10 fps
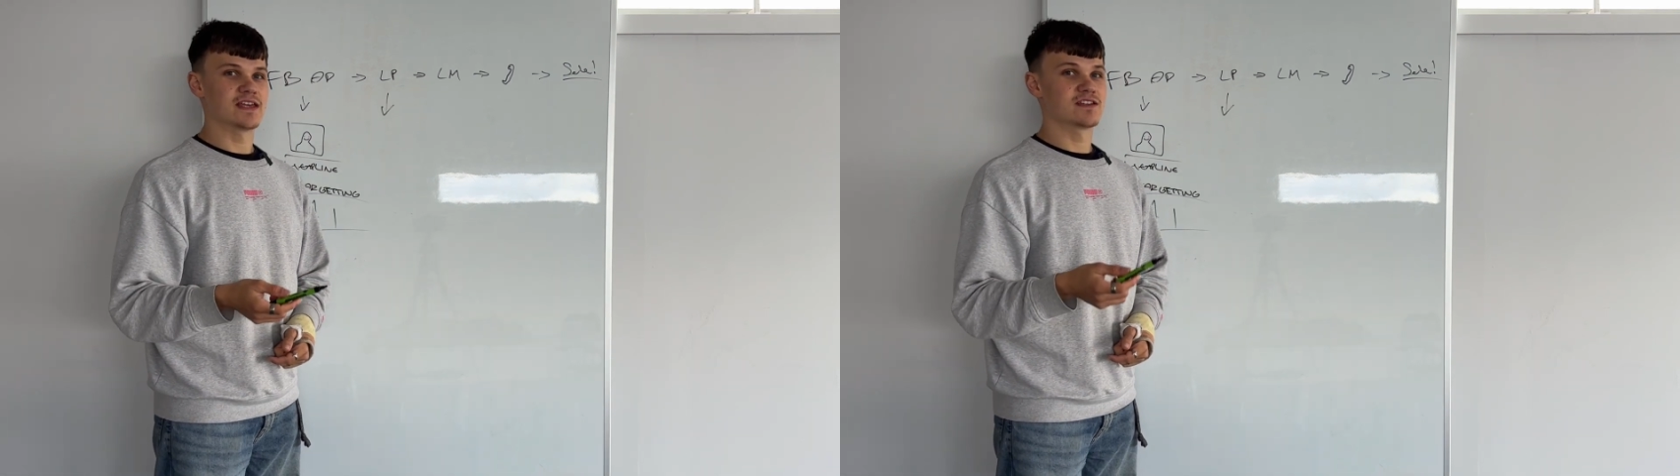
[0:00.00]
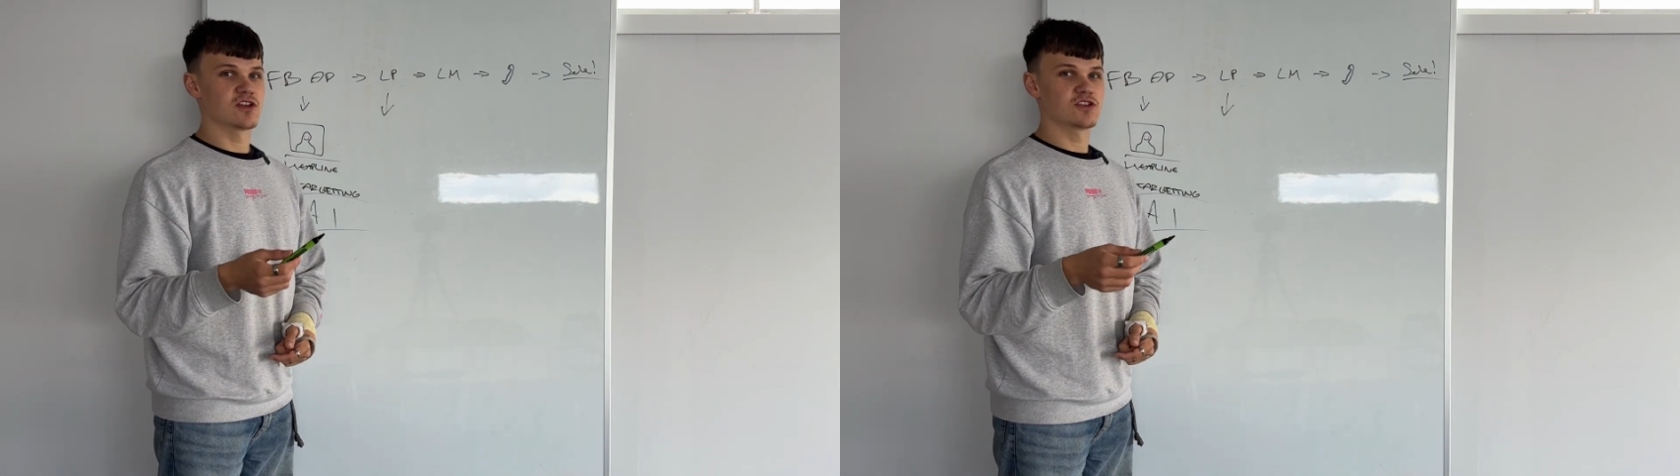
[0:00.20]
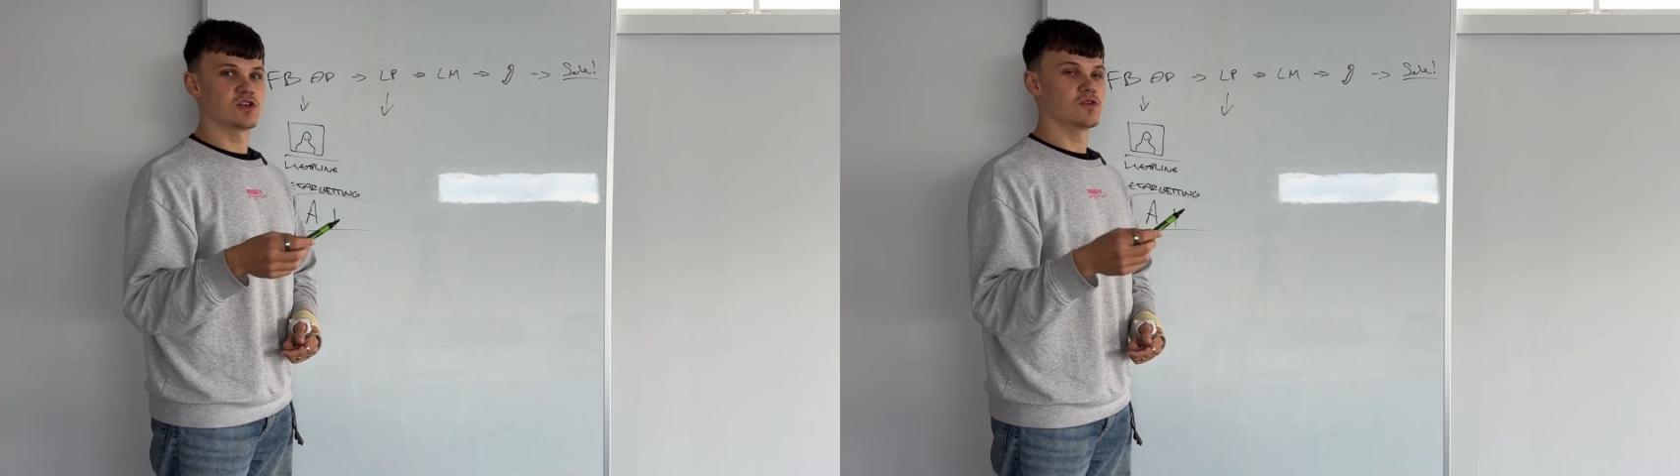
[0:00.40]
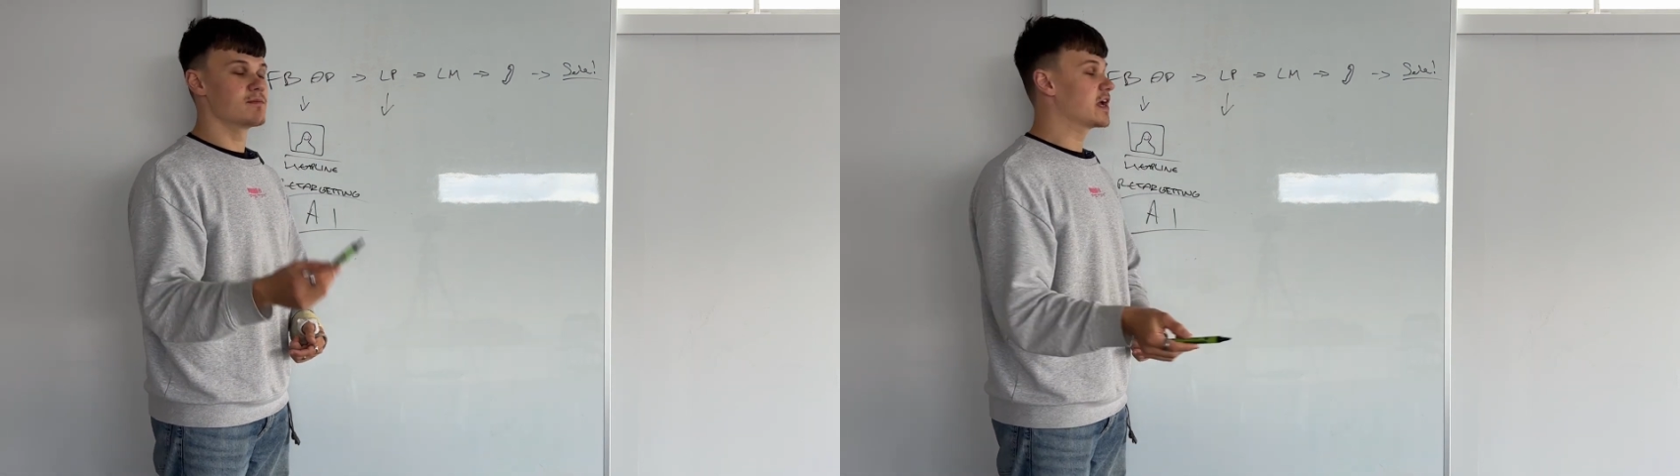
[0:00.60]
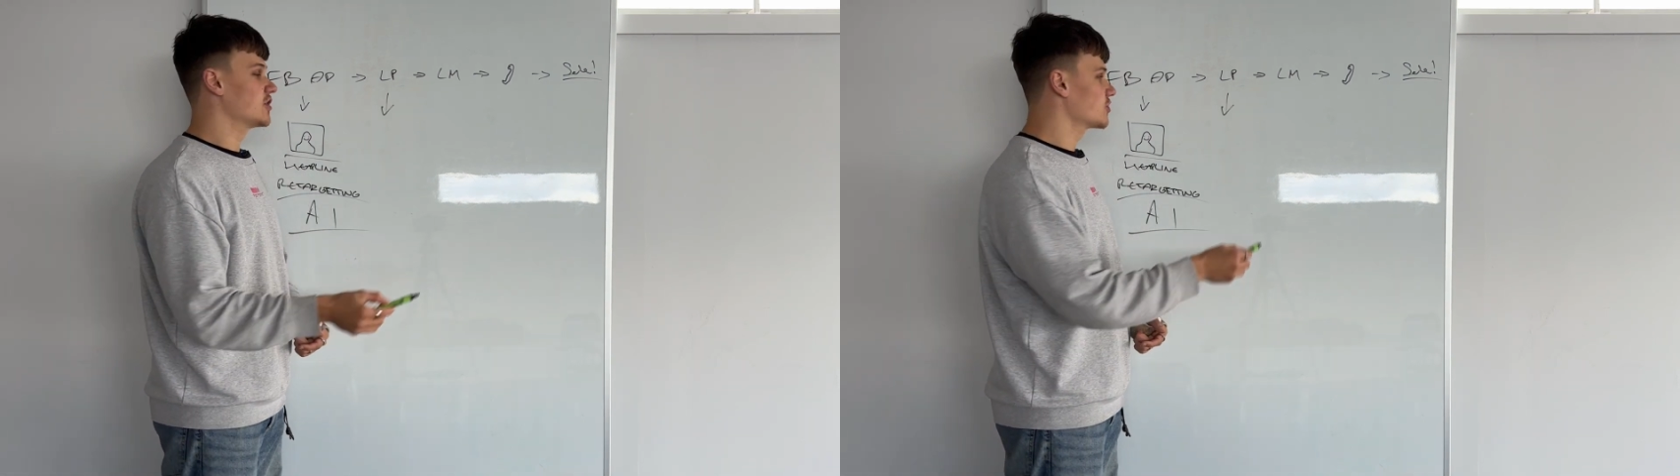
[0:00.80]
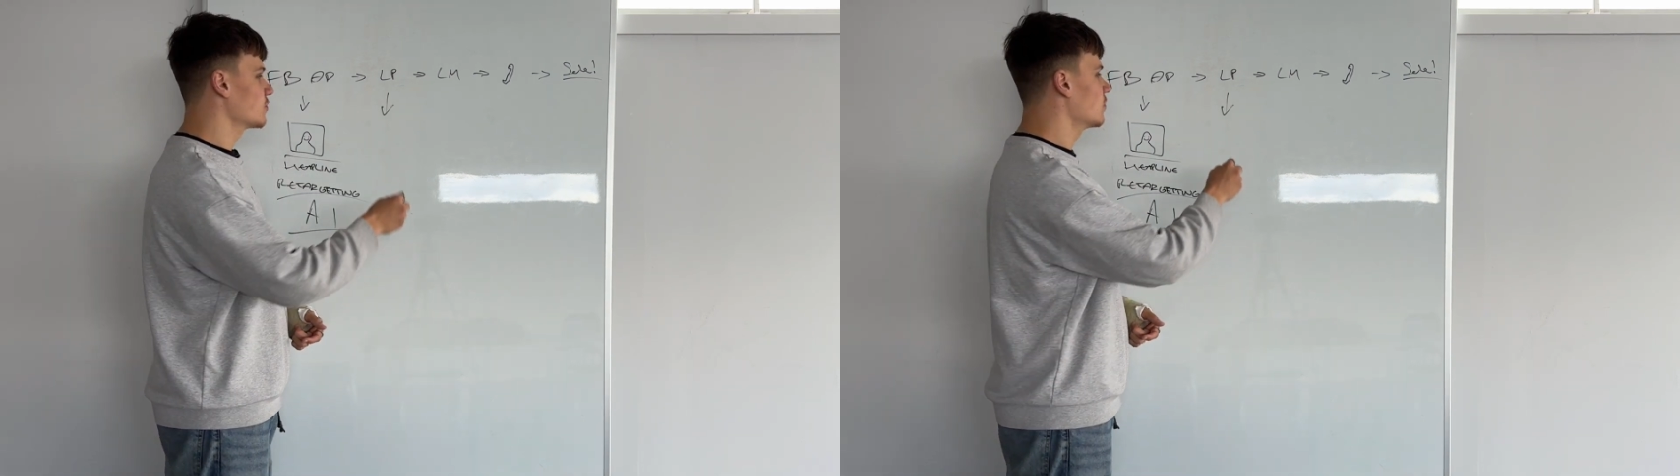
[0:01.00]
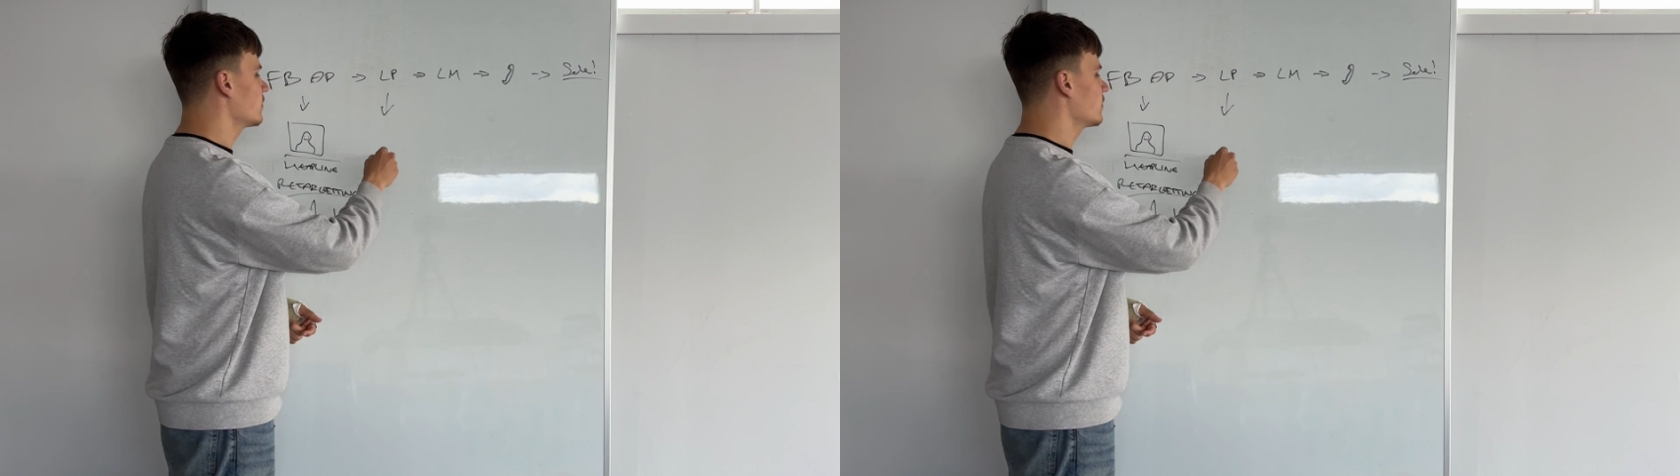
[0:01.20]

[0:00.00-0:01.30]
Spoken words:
is to make sure